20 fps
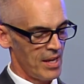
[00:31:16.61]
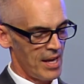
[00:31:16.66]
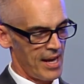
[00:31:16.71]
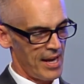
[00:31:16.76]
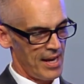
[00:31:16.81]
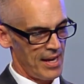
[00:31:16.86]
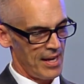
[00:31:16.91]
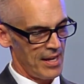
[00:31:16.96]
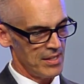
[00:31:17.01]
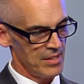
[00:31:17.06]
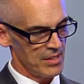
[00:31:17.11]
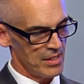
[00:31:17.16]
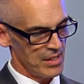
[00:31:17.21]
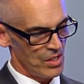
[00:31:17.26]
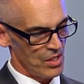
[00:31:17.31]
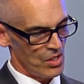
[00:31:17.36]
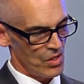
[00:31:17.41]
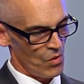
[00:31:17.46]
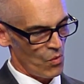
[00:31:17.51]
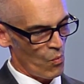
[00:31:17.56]
and
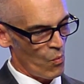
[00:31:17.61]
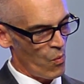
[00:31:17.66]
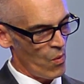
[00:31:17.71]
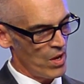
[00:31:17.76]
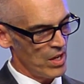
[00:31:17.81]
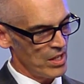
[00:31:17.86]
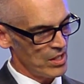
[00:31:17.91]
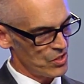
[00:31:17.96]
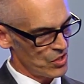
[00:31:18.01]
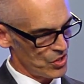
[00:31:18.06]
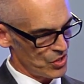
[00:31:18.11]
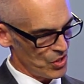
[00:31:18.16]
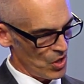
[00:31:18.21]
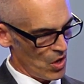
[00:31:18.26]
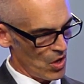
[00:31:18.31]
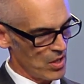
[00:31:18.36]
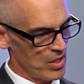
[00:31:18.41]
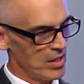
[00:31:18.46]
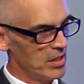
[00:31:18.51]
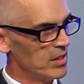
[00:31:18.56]
when it
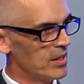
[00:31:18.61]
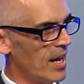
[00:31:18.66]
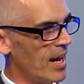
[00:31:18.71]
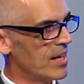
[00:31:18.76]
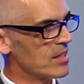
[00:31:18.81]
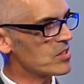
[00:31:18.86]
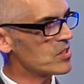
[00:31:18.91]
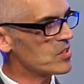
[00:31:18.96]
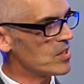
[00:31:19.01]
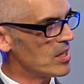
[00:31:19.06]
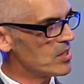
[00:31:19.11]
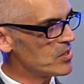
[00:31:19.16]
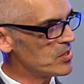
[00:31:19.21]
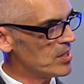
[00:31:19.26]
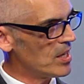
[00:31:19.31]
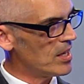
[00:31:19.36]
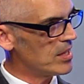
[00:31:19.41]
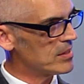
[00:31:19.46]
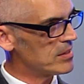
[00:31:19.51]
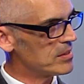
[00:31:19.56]
started at
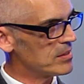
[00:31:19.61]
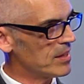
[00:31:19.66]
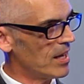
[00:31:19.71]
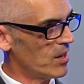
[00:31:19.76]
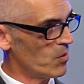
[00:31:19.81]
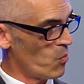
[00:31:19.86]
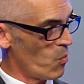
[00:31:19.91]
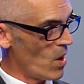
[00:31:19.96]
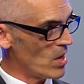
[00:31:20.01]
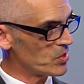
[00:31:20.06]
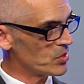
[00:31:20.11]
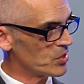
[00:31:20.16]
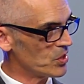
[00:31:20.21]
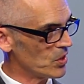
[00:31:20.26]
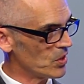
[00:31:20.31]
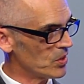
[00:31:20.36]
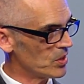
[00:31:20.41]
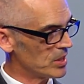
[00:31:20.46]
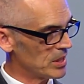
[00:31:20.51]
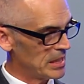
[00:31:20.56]
Sunset and
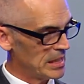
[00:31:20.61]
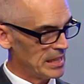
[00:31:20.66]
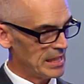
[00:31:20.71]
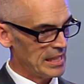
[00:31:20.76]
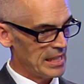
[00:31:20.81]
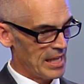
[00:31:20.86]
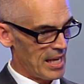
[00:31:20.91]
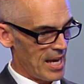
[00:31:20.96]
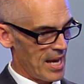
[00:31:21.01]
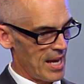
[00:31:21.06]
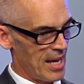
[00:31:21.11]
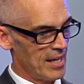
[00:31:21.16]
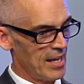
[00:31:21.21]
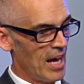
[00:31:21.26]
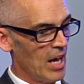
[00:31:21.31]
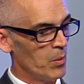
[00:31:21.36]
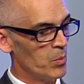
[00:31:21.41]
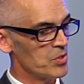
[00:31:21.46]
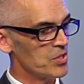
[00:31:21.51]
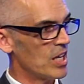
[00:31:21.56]
Western, and
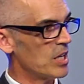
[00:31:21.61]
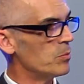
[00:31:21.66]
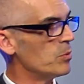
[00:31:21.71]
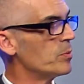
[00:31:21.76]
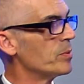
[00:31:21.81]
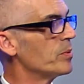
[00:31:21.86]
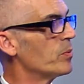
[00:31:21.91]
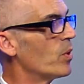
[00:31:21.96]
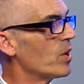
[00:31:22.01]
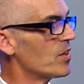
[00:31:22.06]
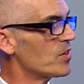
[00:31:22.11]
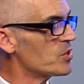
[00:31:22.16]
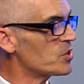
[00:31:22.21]
I was able to be one of the